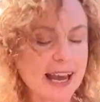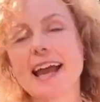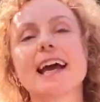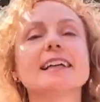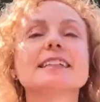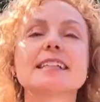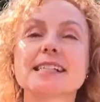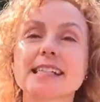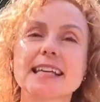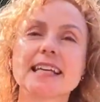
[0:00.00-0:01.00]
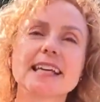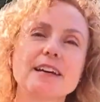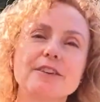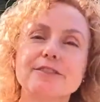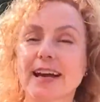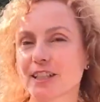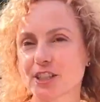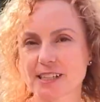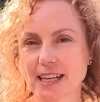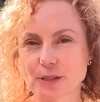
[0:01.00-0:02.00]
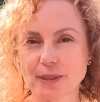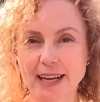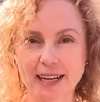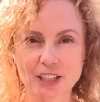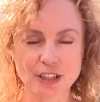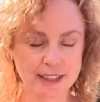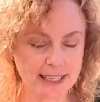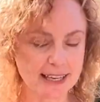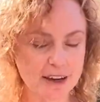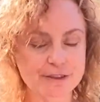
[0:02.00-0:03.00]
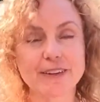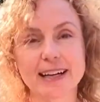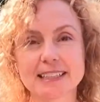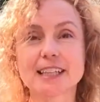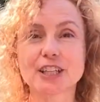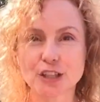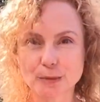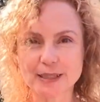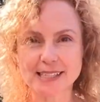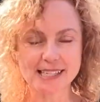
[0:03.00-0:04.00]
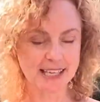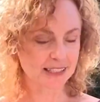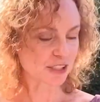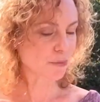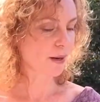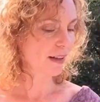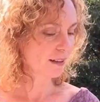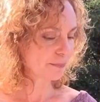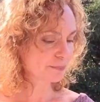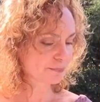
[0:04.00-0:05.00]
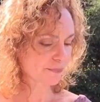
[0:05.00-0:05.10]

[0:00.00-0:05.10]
and to see if exercise would actually affect human skin as well.